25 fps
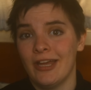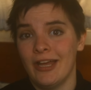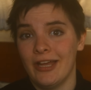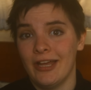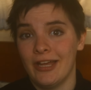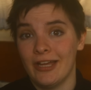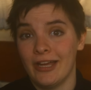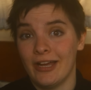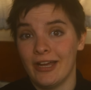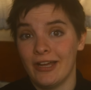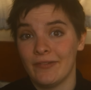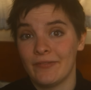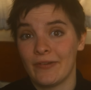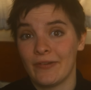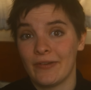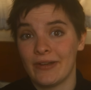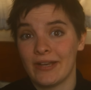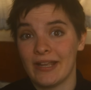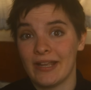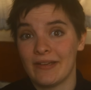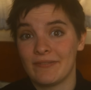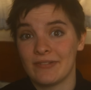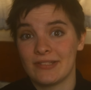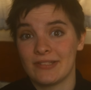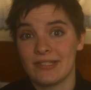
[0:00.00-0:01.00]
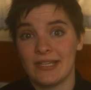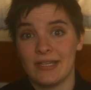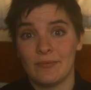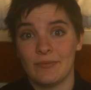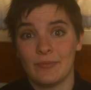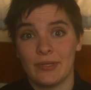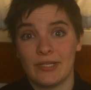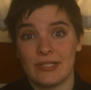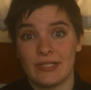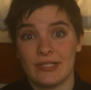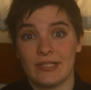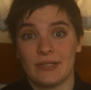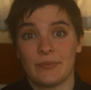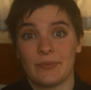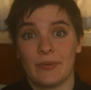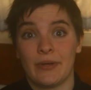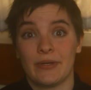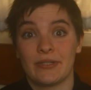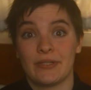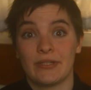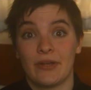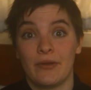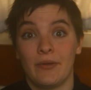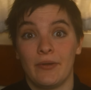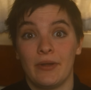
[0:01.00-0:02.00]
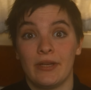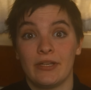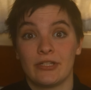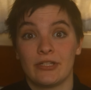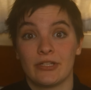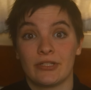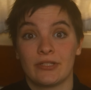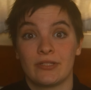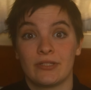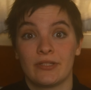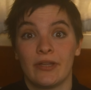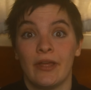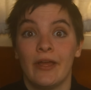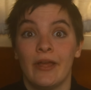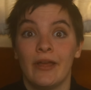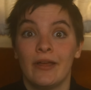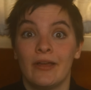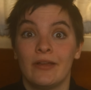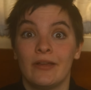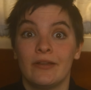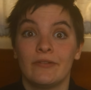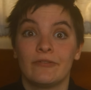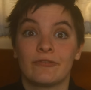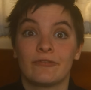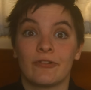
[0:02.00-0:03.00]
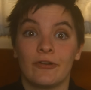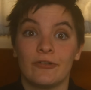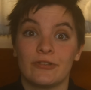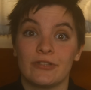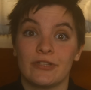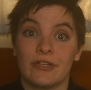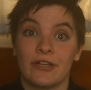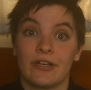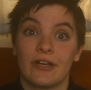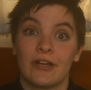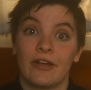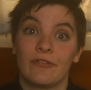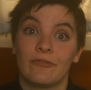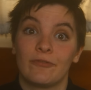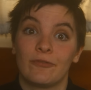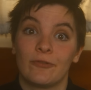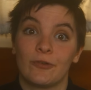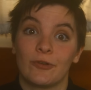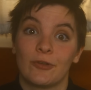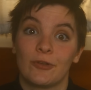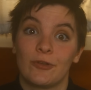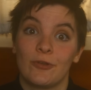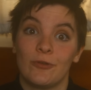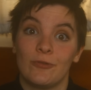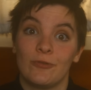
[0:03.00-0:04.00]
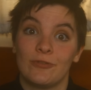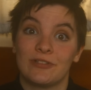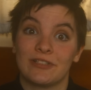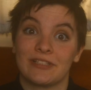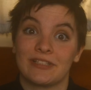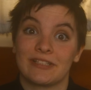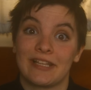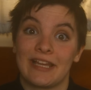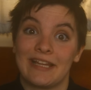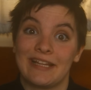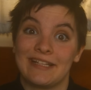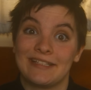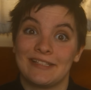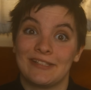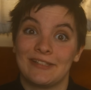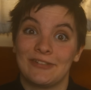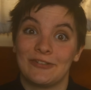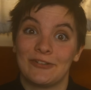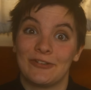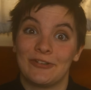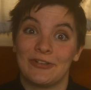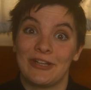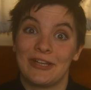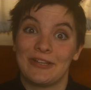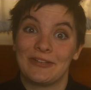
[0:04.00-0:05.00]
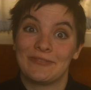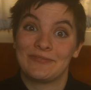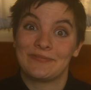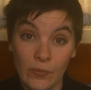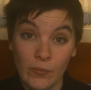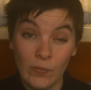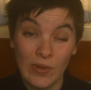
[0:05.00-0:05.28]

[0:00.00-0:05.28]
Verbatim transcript: uh, I've only ever seen winters where it's only just frozen enough for a coot to skate along on it.